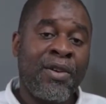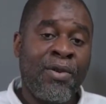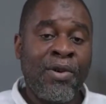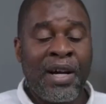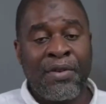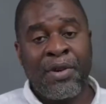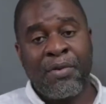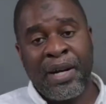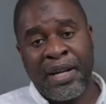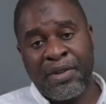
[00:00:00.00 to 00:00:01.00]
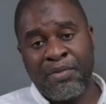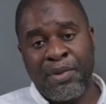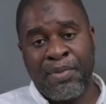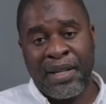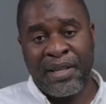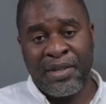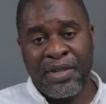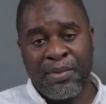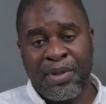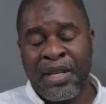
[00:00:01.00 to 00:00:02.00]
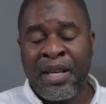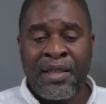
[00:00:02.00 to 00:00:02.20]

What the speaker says: law are required to be partnerships.